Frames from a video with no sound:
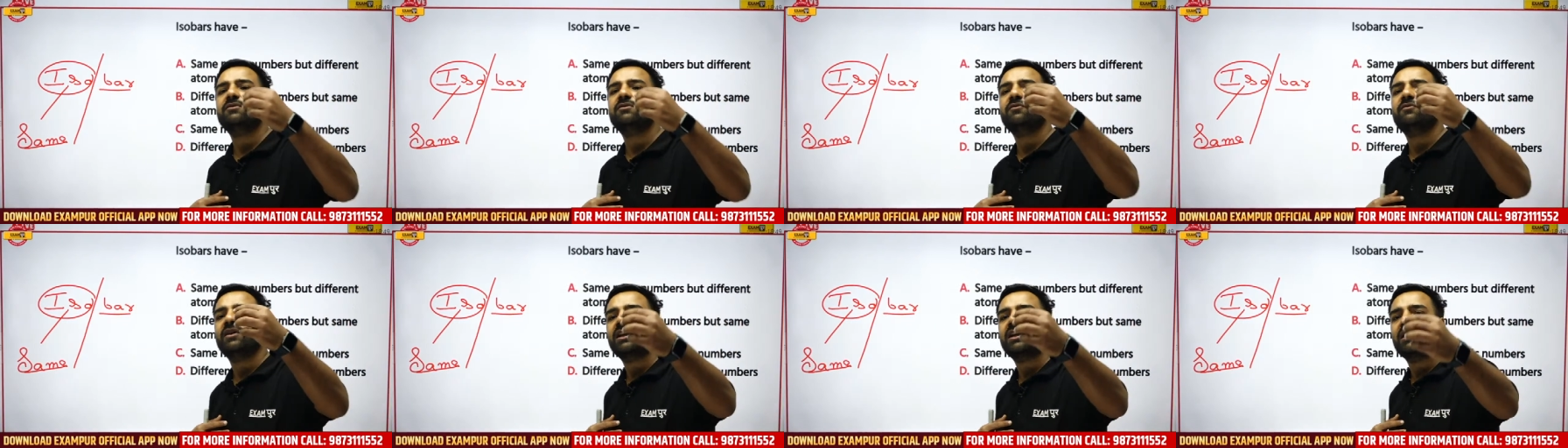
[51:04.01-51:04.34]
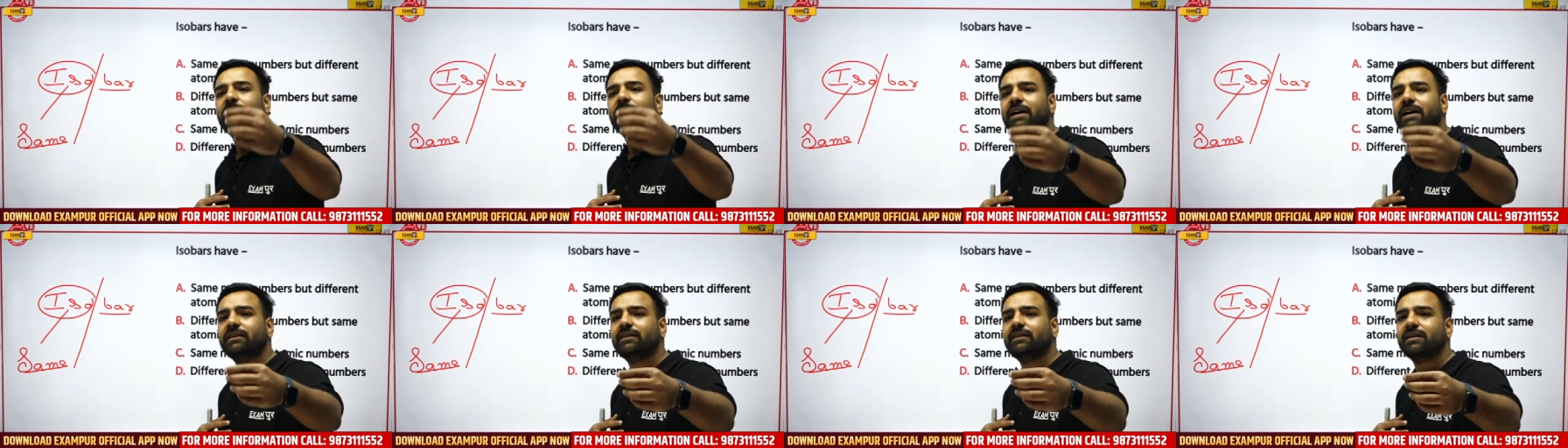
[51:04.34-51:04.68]

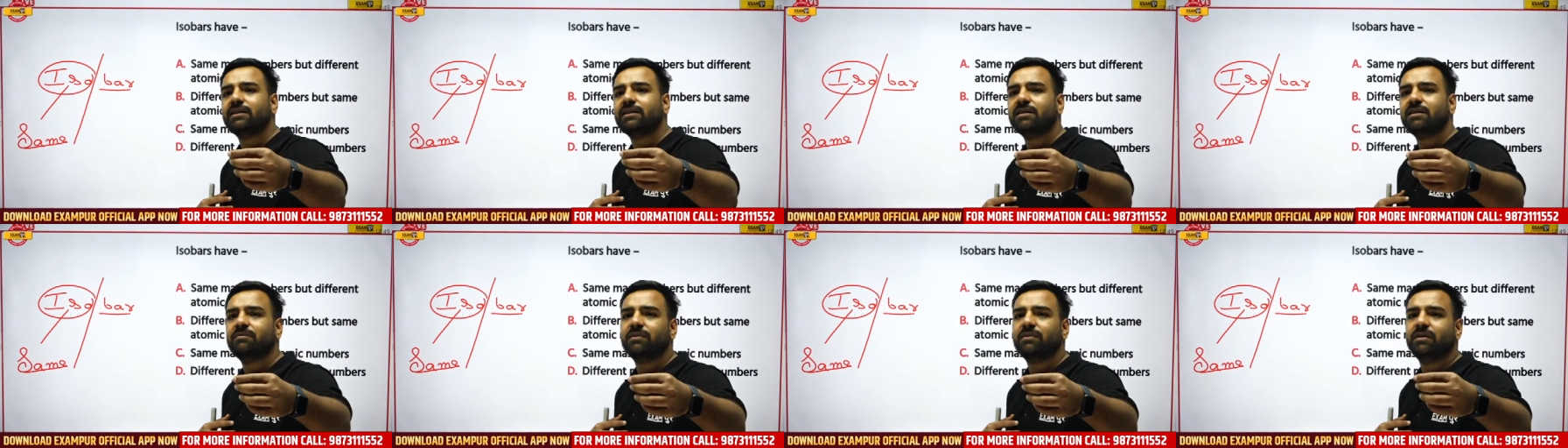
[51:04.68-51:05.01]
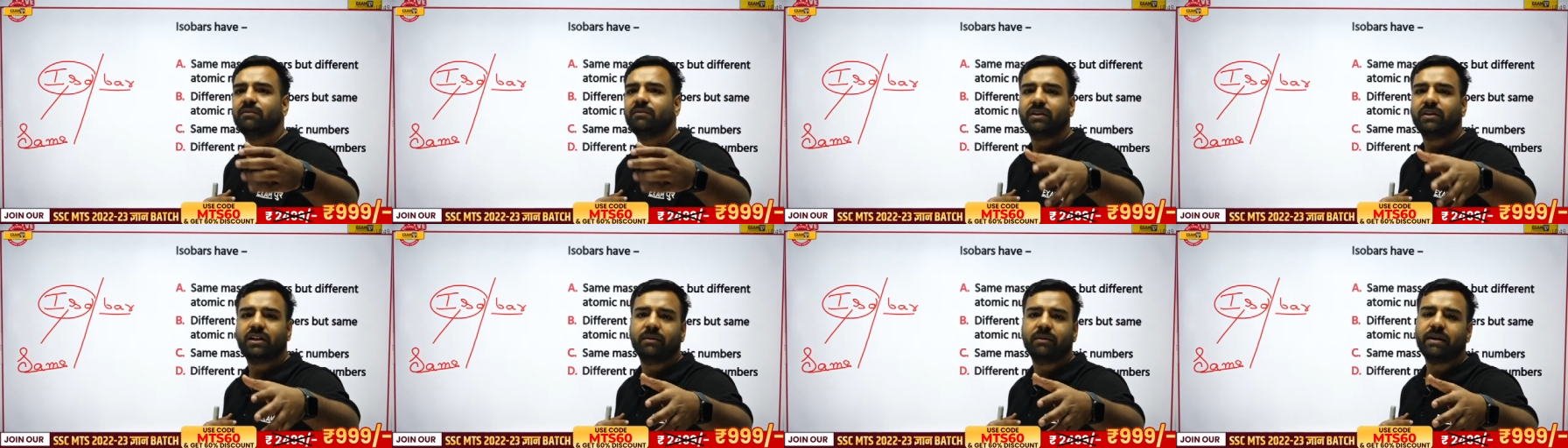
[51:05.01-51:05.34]
whether it is Vikram
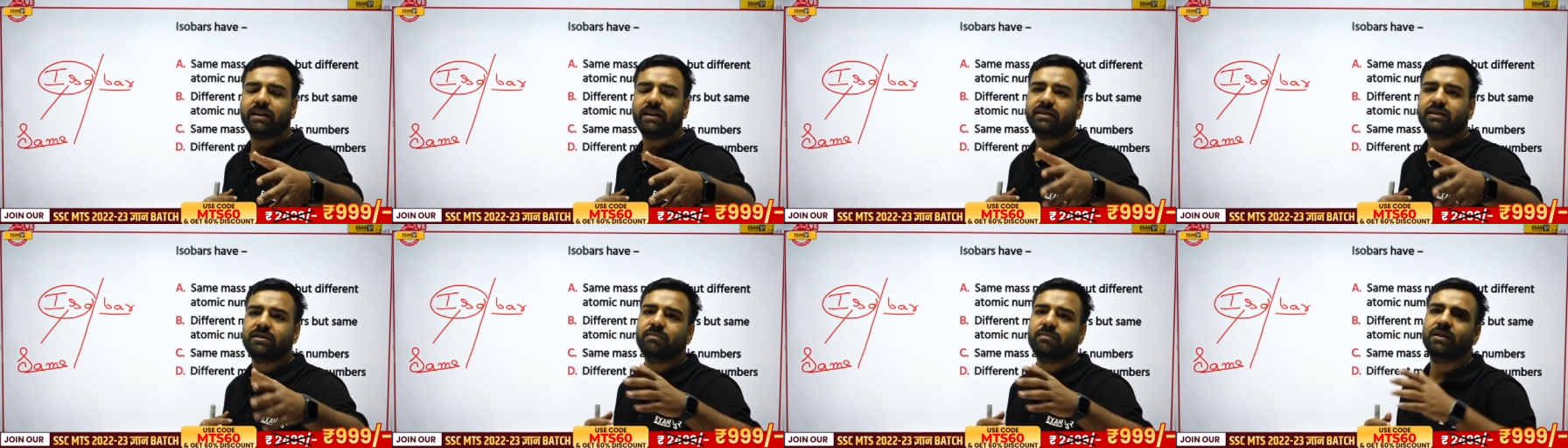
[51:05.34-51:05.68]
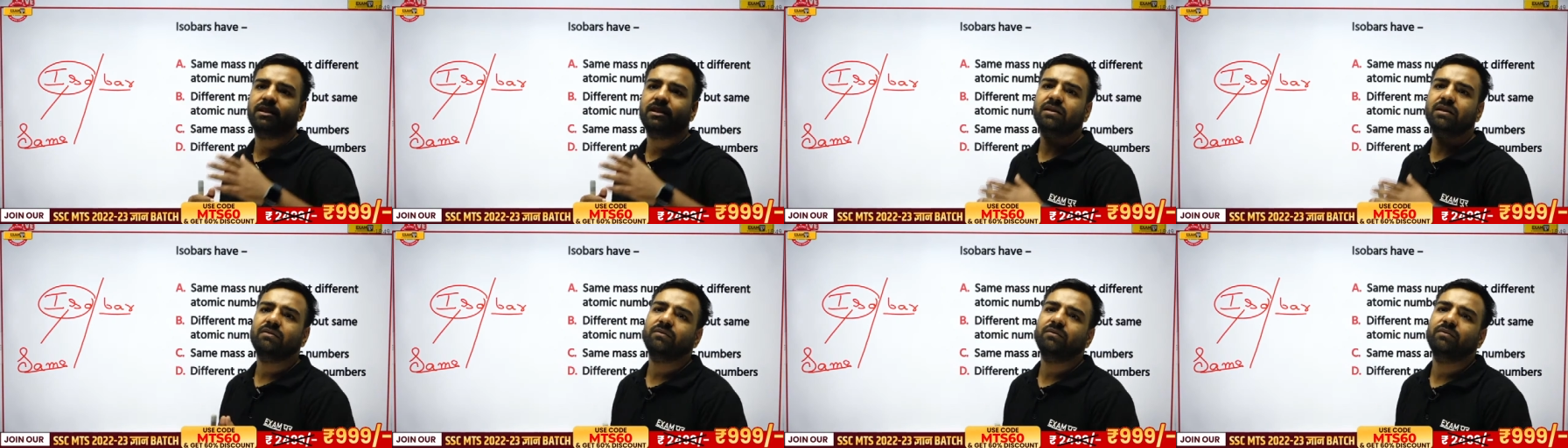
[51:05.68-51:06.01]

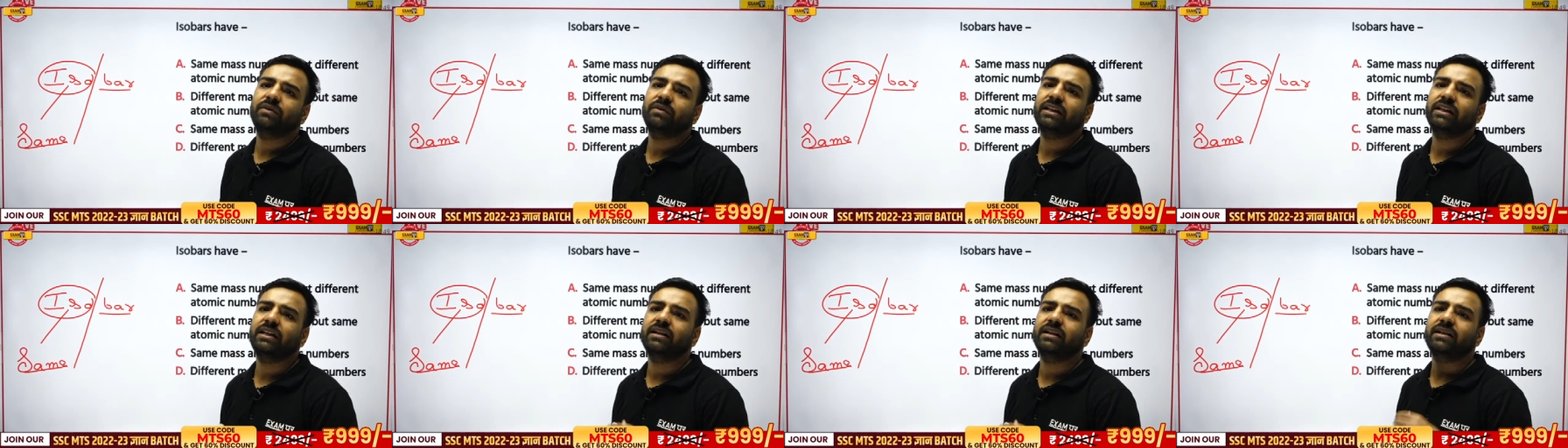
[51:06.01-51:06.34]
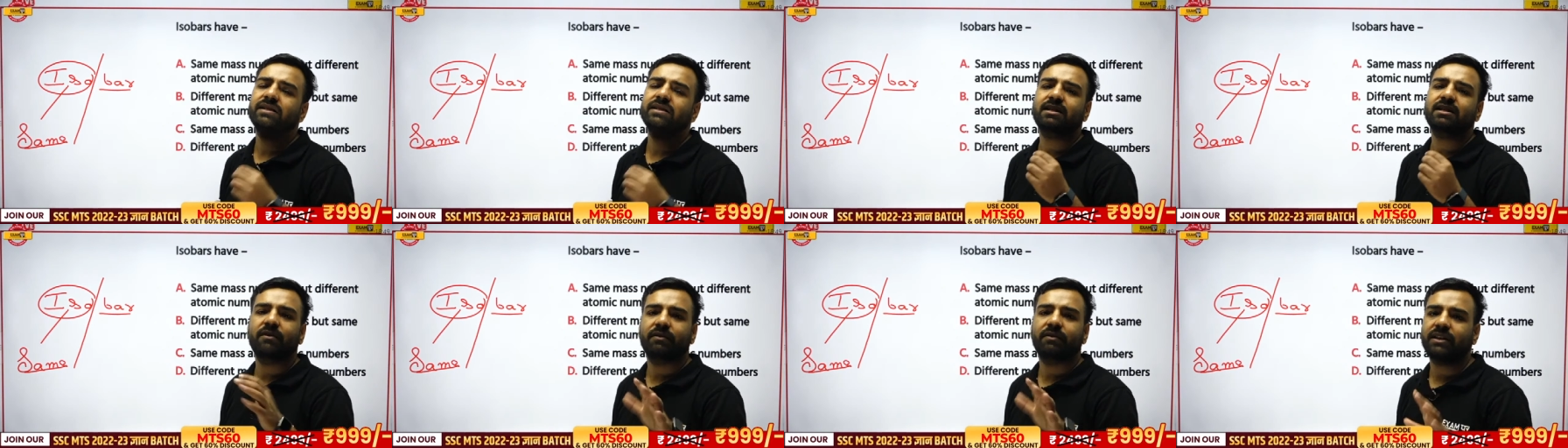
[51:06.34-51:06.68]
Ayat's
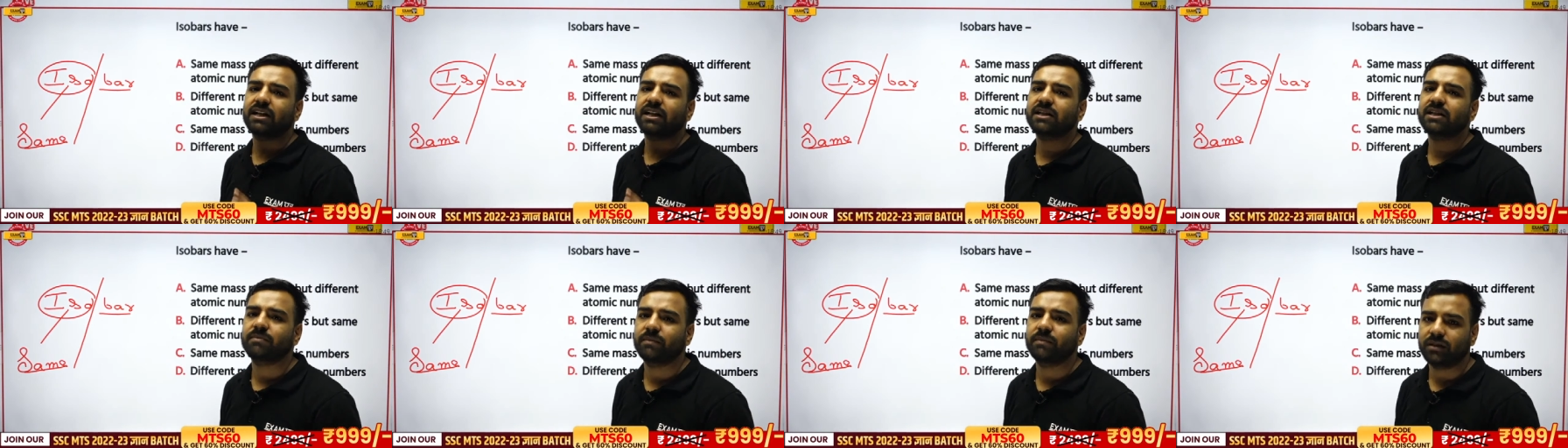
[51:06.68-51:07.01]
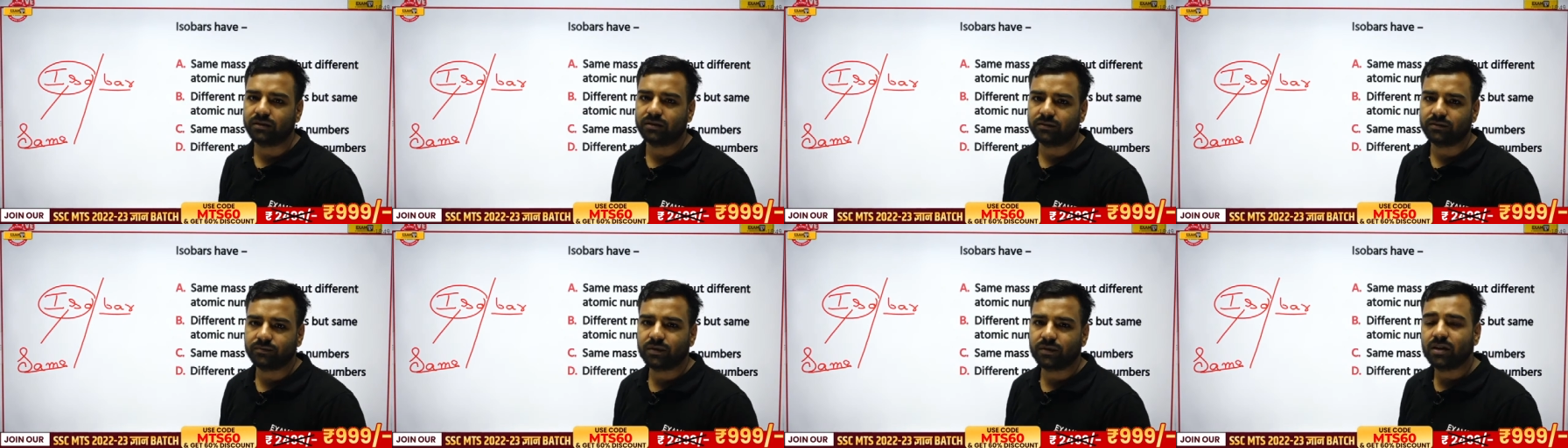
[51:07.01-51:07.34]
mother, whether it is
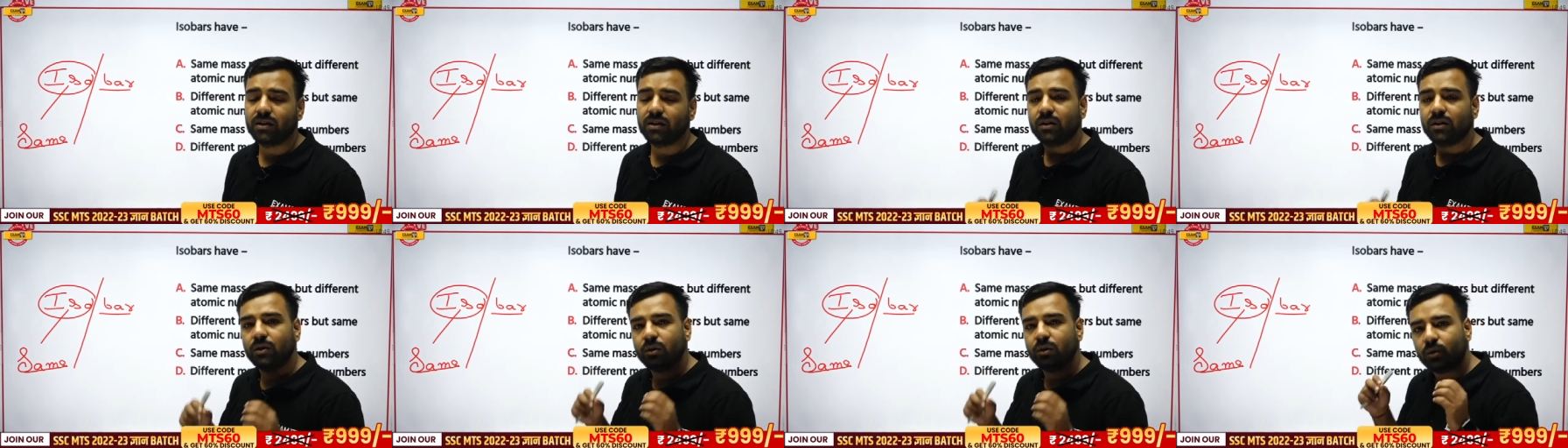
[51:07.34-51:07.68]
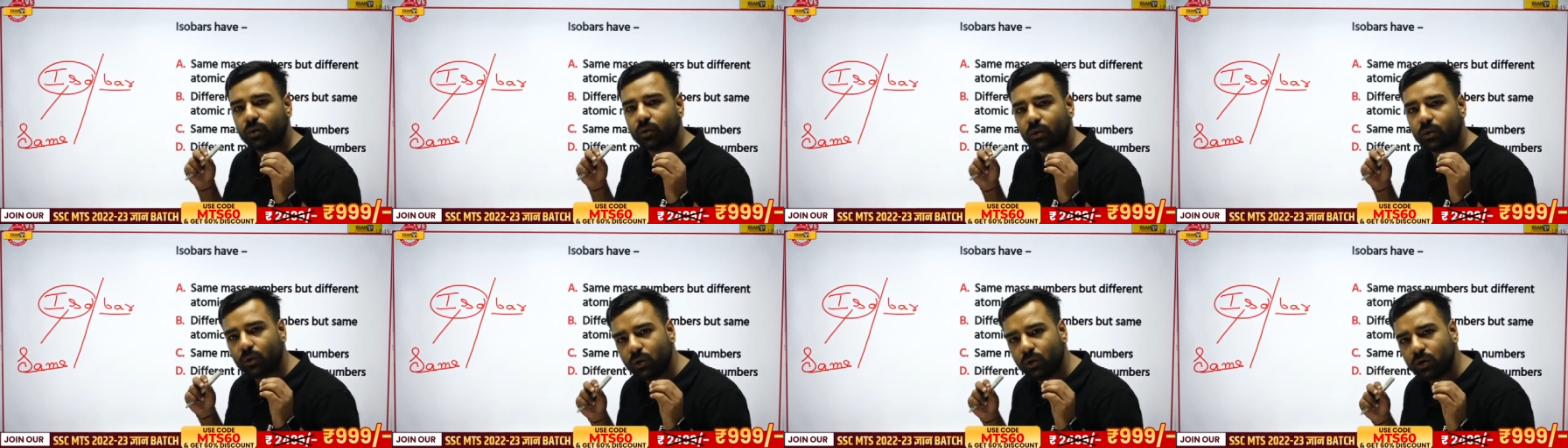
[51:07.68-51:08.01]
Kavita's mother,